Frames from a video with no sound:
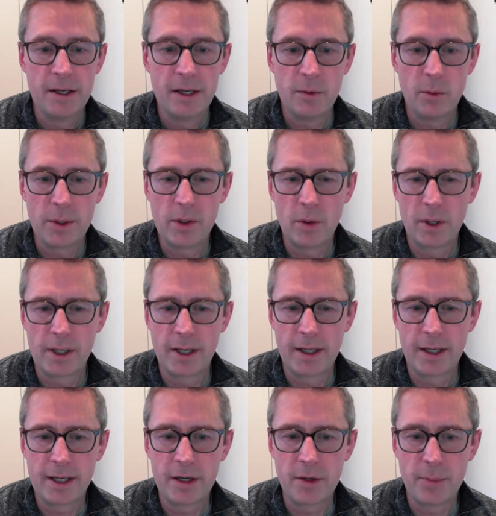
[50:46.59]
We call it kind
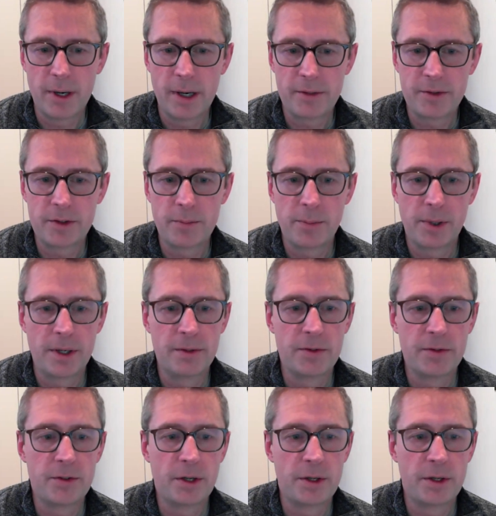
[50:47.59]
of kit of parts approach.